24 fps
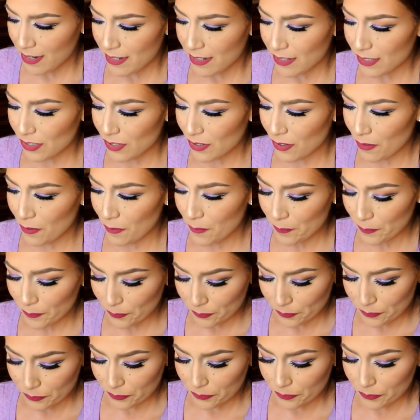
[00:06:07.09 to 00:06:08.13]
So
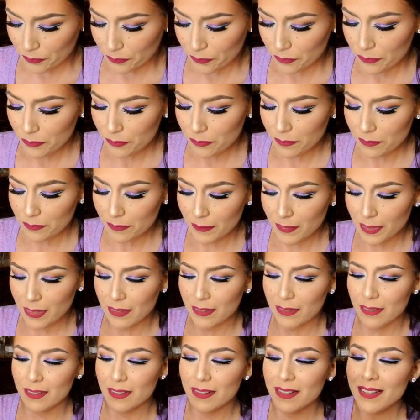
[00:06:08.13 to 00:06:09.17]

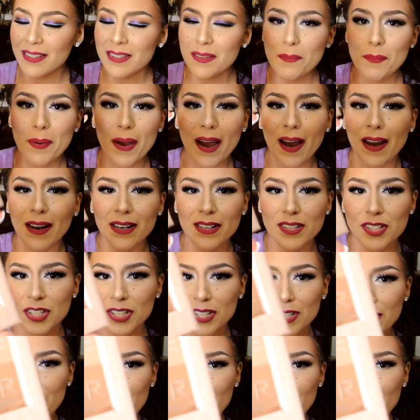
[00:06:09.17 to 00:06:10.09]
look at the packaging.